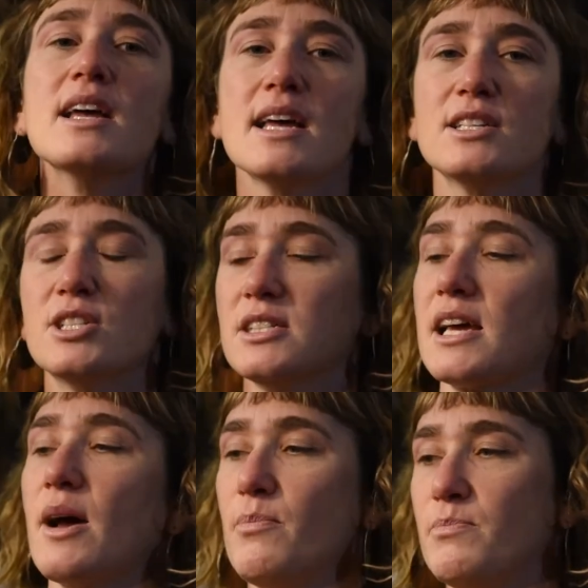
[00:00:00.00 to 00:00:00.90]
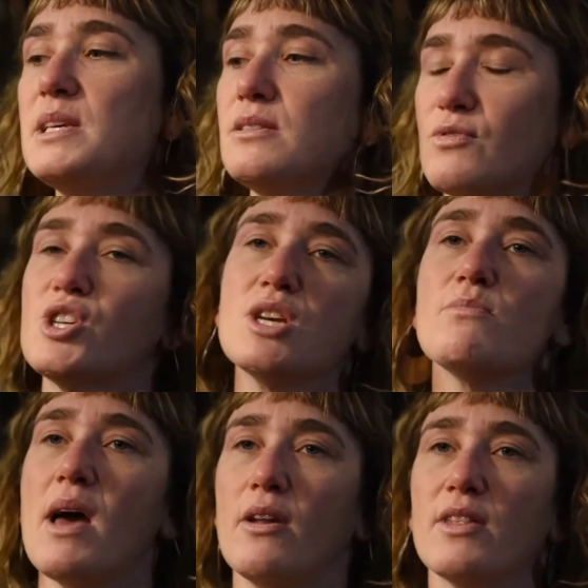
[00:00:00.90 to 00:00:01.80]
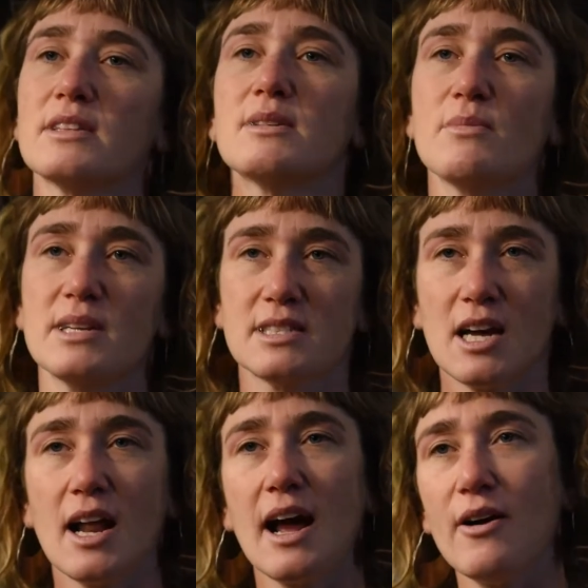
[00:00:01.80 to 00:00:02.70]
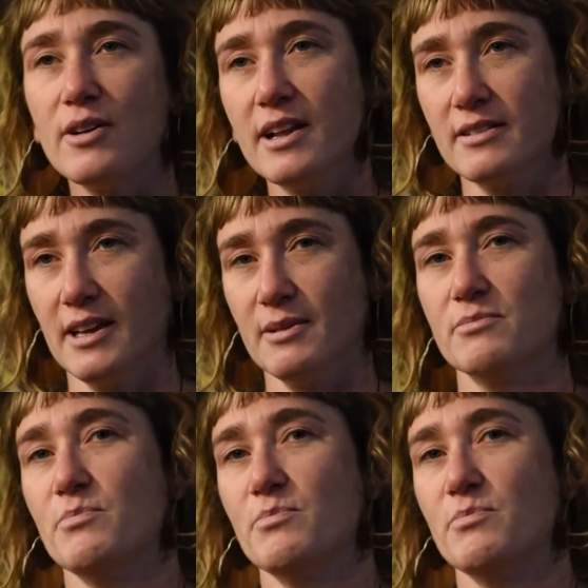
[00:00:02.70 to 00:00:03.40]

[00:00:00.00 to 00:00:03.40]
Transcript: is just like a piece of sheet metal that somebody's cut out and like